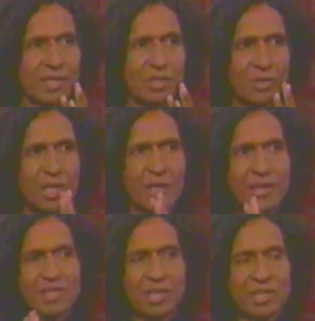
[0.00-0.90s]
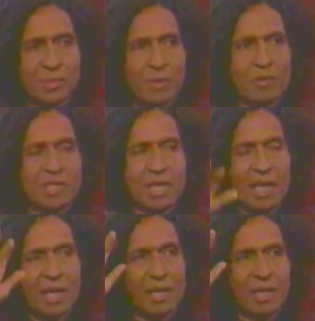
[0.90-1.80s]
So yeah, there's a conspiracy
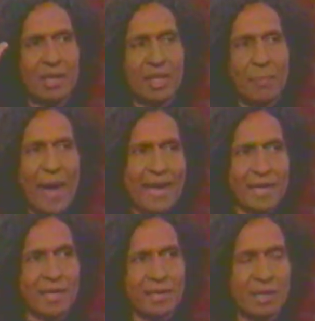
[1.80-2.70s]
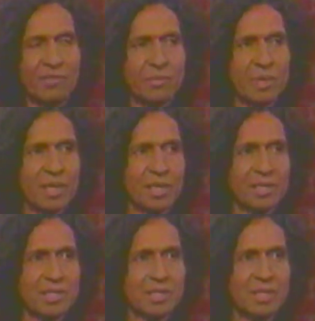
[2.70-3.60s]
on the back end of it
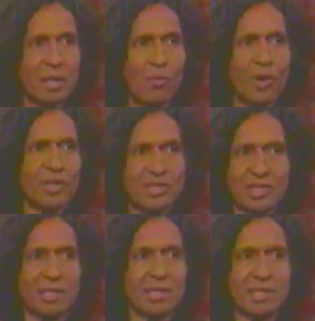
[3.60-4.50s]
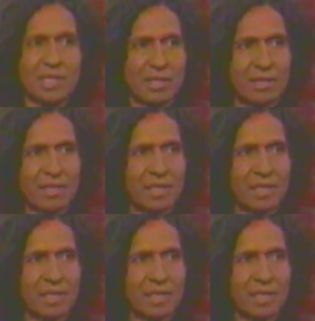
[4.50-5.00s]
because they want us to kill each other.